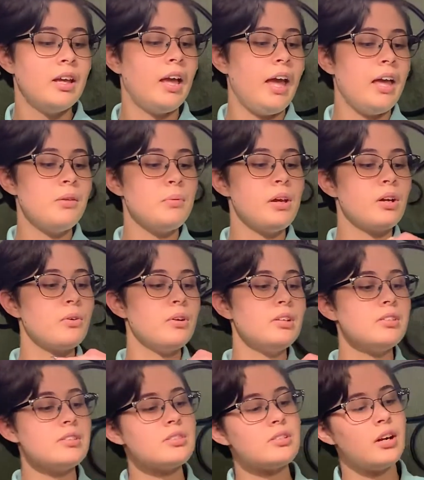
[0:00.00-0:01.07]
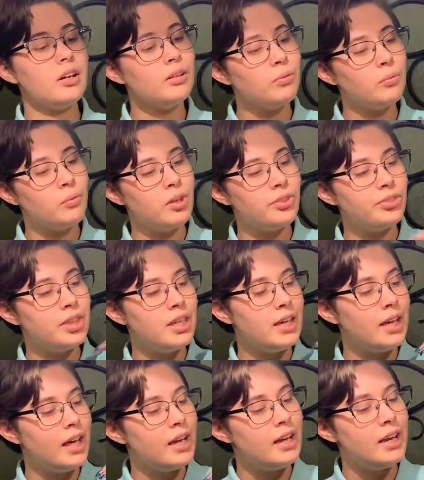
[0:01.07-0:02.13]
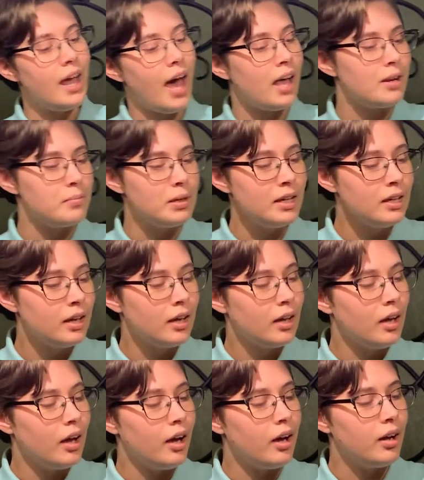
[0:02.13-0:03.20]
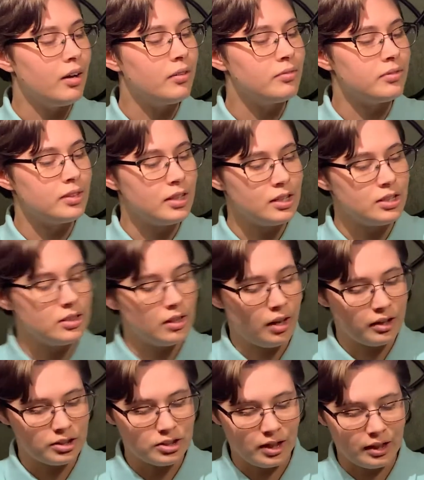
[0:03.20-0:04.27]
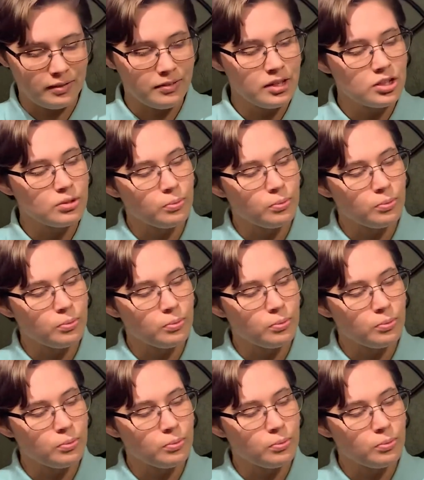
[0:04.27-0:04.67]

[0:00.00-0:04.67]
And we are going to start with the anatomy of the jellyfish.